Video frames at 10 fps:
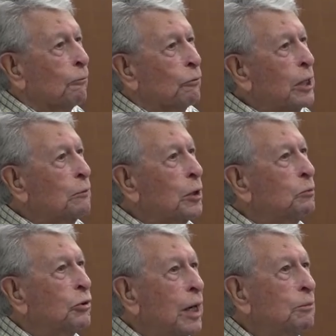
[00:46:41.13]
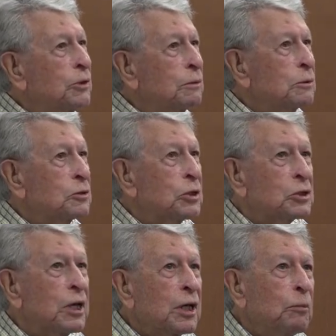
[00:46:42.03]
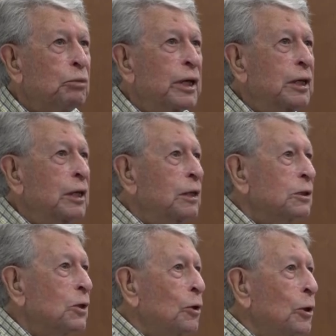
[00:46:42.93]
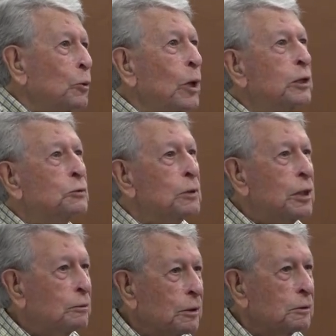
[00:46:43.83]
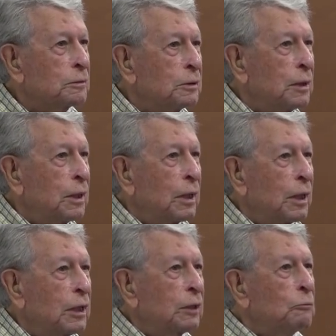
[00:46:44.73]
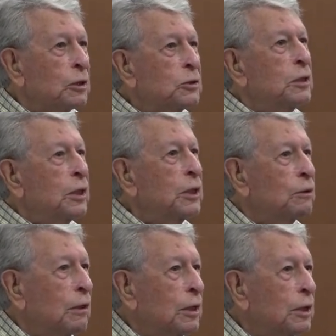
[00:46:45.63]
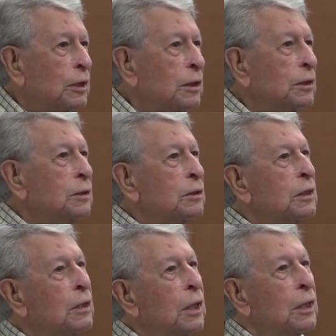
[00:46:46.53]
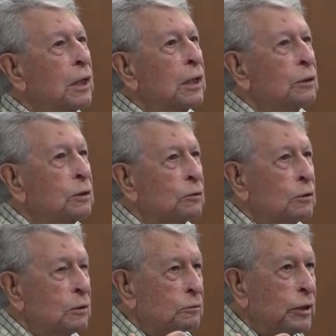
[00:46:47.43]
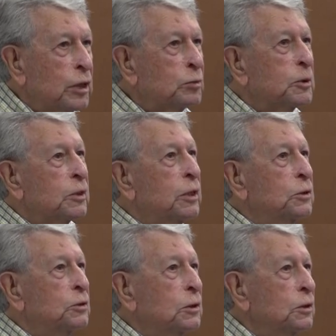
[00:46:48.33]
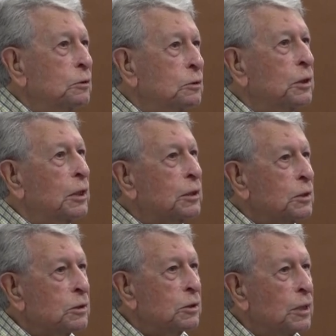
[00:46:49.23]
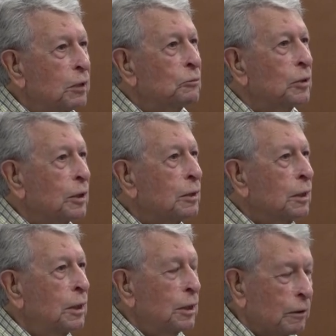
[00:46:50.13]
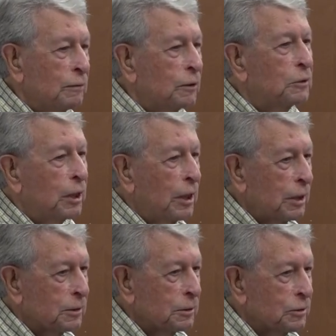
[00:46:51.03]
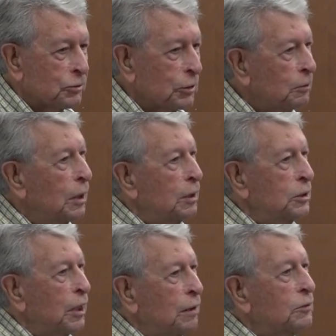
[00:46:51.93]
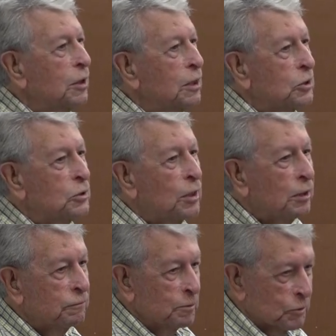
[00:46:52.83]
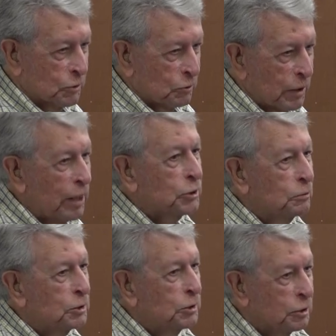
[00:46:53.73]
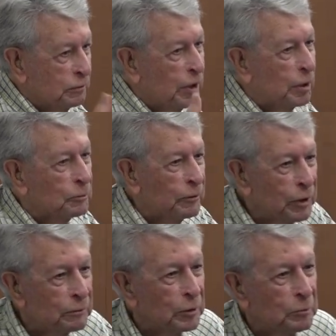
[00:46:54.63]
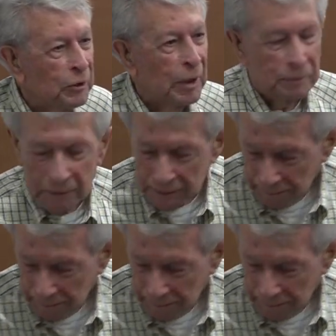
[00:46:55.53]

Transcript: railroad property was just kind of painted as always railroad, and it wasn't integrated into the transportation and utilities network of localities. So you have to kind of start from scratch when you develop railroad property.